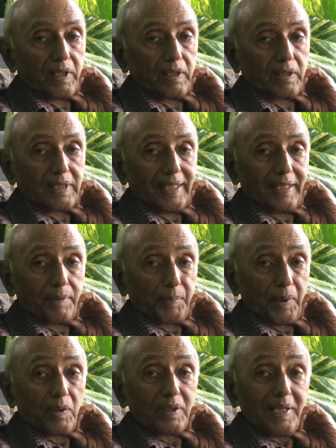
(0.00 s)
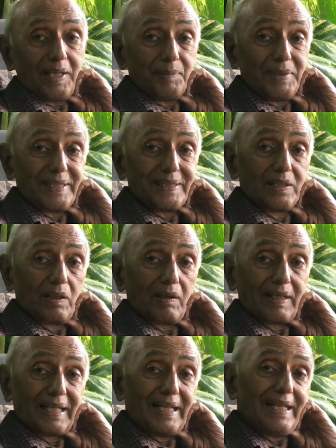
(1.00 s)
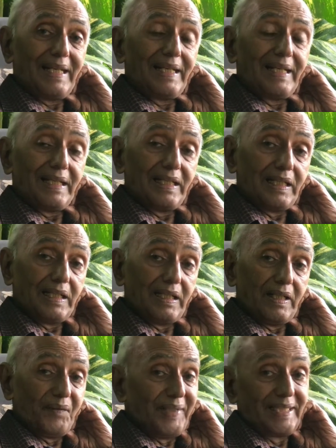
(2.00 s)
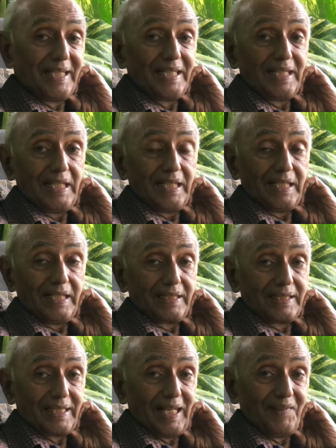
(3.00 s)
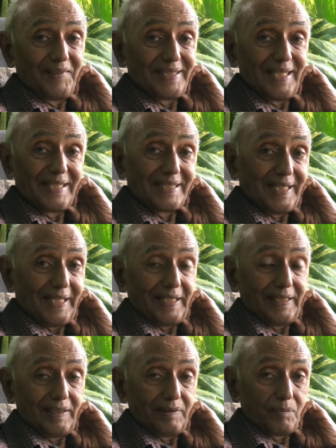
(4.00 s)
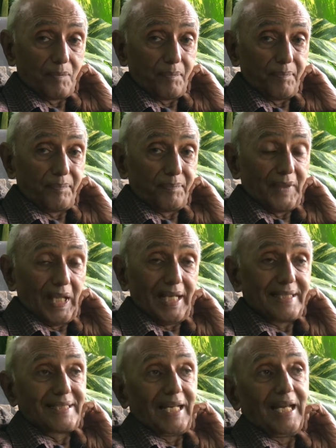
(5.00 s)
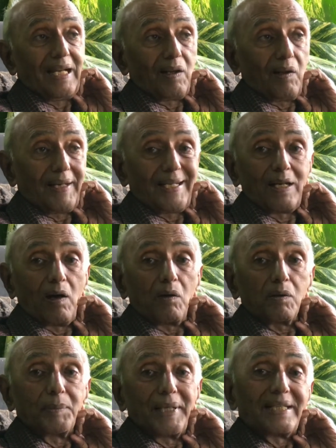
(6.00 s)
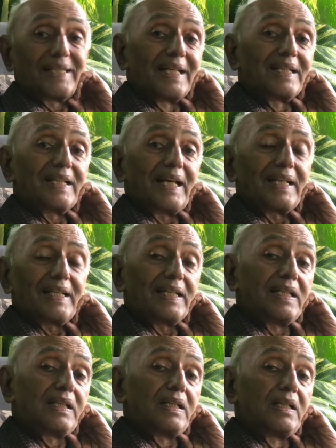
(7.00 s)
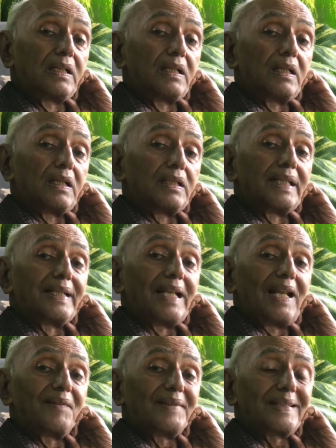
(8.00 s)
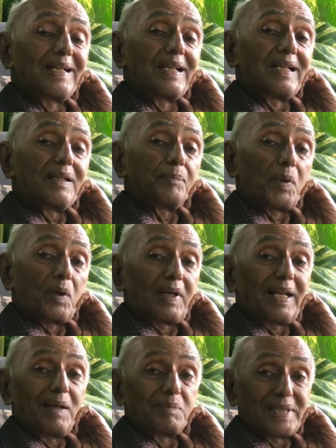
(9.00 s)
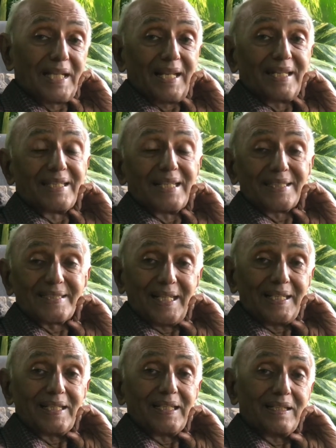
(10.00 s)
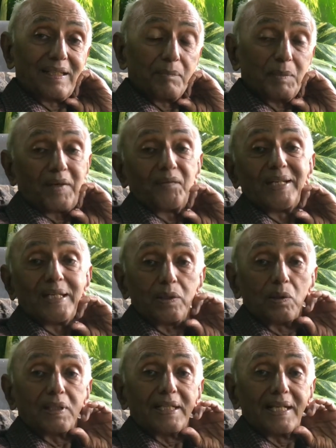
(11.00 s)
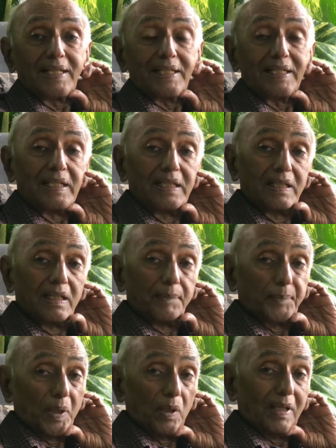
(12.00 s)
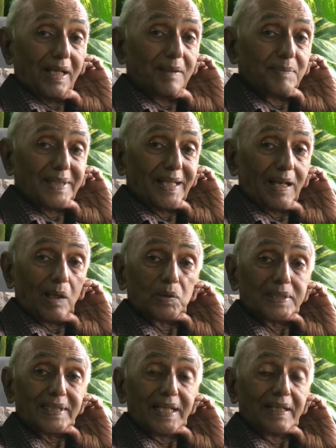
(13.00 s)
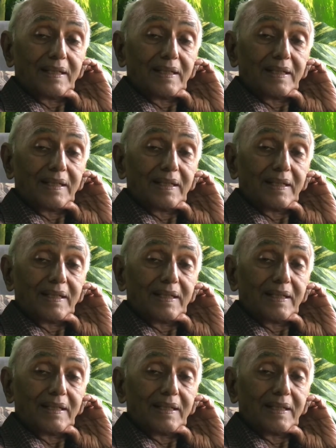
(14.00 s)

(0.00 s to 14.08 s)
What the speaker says: The program is not really within the television set. A child or a dog may think that the television programs are in the set, but we know that programs are outside.